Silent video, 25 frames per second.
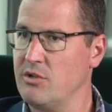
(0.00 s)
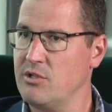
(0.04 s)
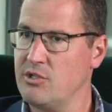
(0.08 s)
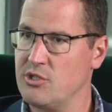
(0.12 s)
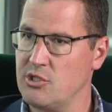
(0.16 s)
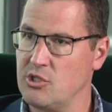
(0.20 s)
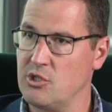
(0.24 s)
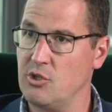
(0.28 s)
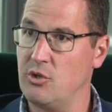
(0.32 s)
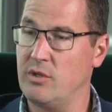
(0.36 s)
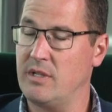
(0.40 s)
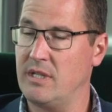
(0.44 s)
And
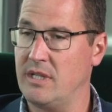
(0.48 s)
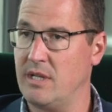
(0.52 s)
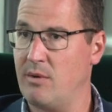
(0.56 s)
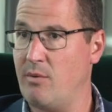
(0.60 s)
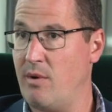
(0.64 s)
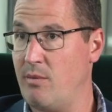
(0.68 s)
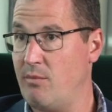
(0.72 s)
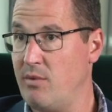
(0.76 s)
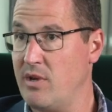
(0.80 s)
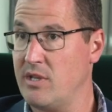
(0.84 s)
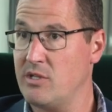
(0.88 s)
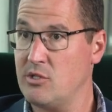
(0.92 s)
certainly,
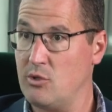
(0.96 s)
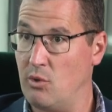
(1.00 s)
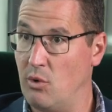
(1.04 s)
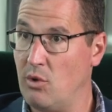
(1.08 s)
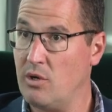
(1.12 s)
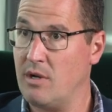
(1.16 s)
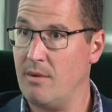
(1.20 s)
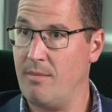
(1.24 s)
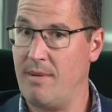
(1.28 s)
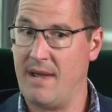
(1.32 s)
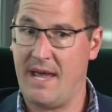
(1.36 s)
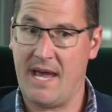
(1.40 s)
when we
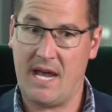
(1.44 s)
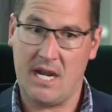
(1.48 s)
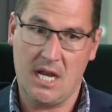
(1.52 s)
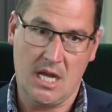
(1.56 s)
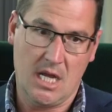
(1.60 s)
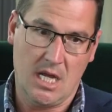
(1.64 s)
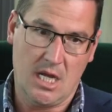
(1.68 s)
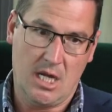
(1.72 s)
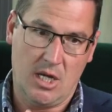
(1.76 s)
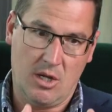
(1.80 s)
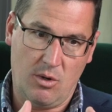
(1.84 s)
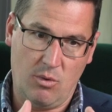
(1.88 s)
talk about
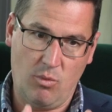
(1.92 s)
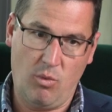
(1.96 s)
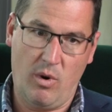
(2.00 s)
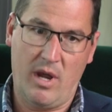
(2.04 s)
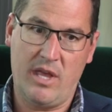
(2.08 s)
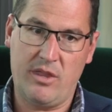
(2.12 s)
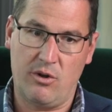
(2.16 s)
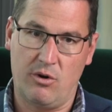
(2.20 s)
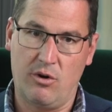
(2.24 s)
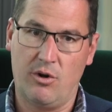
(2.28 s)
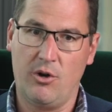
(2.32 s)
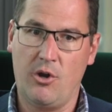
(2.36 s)

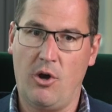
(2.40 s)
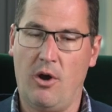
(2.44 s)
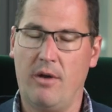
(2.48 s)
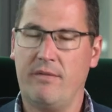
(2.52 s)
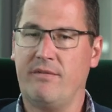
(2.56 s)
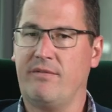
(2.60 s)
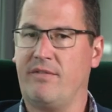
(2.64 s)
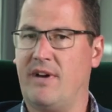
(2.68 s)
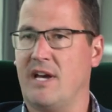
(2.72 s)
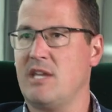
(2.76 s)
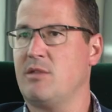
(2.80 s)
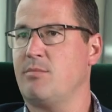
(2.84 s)
whether or
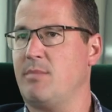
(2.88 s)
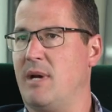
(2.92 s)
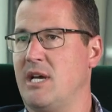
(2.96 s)
not faith